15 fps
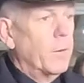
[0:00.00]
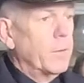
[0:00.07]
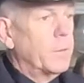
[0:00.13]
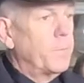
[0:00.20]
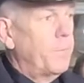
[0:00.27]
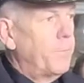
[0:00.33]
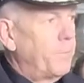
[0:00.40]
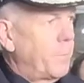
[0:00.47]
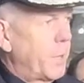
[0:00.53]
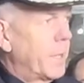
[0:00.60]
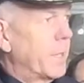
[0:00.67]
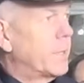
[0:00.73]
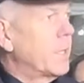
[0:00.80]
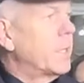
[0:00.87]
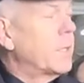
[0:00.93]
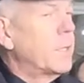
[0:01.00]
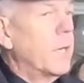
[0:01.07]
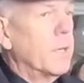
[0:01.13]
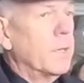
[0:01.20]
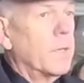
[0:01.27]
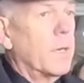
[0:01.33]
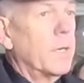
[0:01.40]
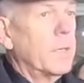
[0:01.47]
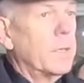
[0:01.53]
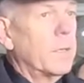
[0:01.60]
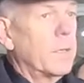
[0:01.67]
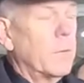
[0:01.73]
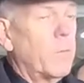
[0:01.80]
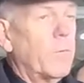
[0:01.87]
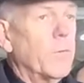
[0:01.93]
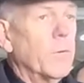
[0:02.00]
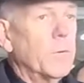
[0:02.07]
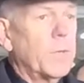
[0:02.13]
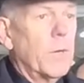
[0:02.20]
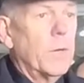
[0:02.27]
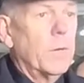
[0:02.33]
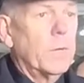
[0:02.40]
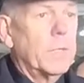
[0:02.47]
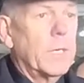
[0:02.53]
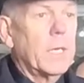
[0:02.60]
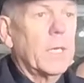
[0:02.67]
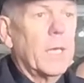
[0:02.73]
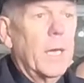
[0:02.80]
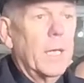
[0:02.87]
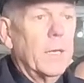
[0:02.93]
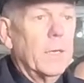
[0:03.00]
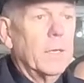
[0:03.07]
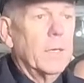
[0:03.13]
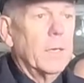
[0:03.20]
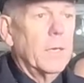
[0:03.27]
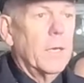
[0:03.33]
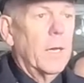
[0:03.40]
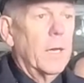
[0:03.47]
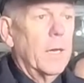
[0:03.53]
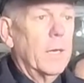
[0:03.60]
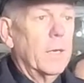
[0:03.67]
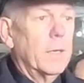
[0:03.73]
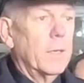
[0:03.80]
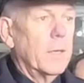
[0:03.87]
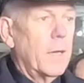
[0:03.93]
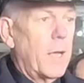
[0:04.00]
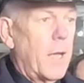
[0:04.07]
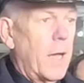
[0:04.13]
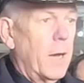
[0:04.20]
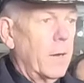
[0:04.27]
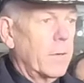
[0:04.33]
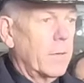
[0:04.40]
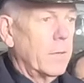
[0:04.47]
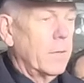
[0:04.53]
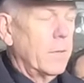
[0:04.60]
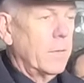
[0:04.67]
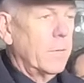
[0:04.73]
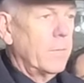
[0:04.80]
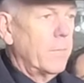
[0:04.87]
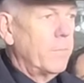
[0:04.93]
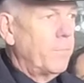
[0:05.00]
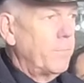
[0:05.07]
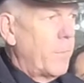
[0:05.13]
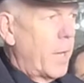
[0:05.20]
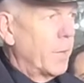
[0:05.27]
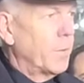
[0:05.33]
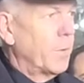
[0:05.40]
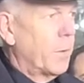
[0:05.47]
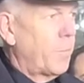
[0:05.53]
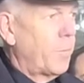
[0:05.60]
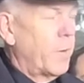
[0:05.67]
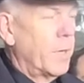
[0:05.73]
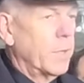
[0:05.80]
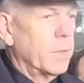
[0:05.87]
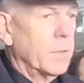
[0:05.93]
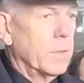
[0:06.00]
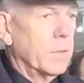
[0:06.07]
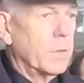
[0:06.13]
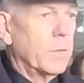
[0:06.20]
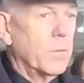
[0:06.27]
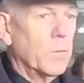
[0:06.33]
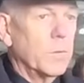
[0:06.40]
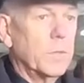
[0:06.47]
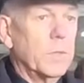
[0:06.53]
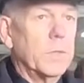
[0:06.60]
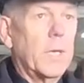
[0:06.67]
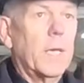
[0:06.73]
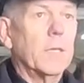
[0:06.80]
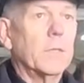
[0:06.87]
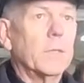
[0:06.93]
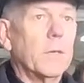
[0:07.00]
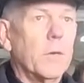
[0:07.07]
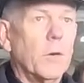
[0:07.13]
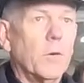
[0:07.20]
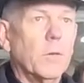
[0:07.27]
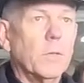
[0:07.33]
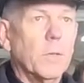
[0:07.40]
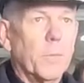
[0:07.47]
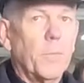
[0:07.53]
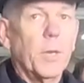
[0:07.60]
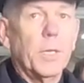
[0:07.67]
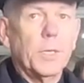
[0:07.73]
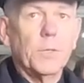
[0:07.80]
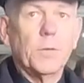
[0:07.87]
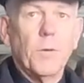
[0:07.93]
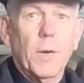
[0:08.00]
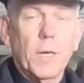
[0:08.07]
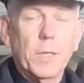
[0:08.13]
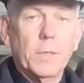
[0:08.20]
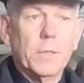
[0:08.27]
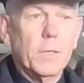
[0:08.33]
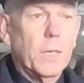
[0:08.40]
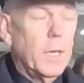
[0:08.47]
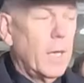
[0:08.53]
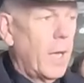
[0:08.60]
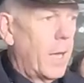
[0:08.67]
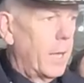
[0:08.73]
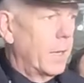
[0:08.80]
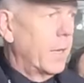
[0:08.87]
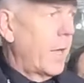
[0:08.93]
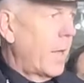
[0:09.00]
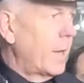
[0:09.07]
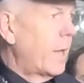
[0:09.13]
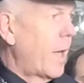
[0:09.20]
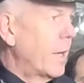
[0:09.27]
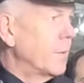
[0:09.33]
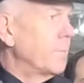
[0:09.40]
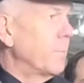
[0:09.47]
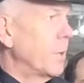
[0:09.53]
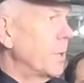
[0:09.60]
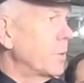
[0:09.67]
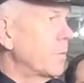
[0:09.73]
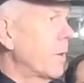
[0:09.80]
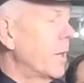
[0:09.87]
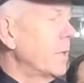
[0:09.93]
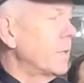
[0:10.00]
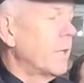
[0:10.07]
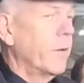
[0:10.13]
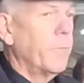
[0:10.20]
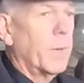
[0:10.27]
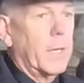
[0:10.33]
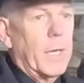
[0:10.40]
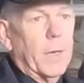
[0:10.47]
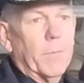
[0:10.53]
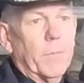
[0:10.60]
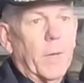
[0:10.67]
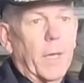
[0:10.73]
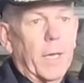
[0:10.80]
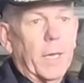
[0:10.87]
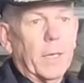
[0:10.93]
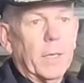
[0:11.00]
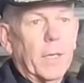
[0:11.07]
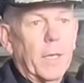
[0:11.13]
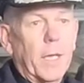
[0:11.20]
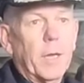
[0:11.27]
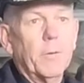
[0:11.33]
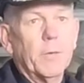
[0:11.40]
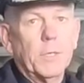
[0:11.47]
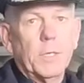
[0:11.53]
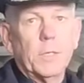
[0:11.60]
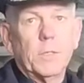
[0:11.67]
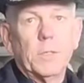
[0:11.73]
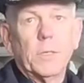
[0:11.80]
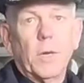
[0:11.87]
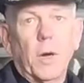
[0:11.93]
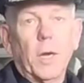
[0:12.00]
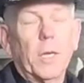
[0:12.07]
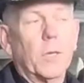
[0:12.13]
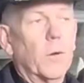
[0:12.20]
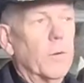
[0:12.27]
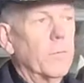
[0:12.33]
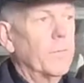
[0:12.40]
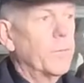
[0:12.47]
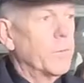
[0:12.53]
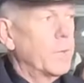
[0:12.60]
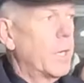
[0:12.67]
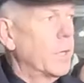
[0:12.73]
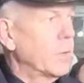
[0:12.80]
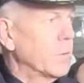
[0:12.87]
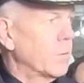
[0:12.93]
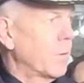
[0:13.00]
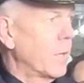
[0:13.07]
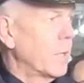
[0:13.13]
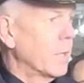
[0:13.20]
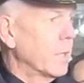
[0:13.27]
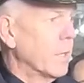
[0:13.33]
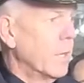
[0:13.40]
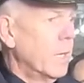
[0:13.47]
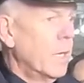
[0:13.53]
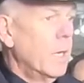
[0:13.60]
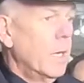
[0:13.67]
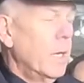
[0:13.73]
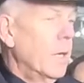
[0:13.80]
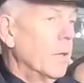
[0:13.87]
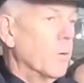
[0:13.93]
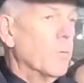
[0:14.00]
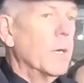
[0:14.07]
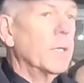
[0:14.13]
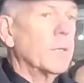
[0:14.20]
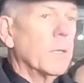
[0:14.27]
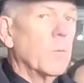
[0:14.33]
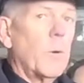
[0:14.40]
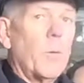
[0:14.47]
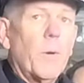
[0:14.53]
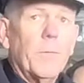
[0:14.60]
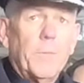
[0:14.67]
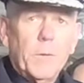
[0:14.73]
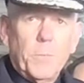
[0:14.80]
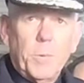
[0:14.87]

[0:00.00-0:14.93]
it's been since that day that we've also dedicated our mounted operations horses as the police greys. And as police greys, they've become a heritage icon for South Australia. The reason that we went for the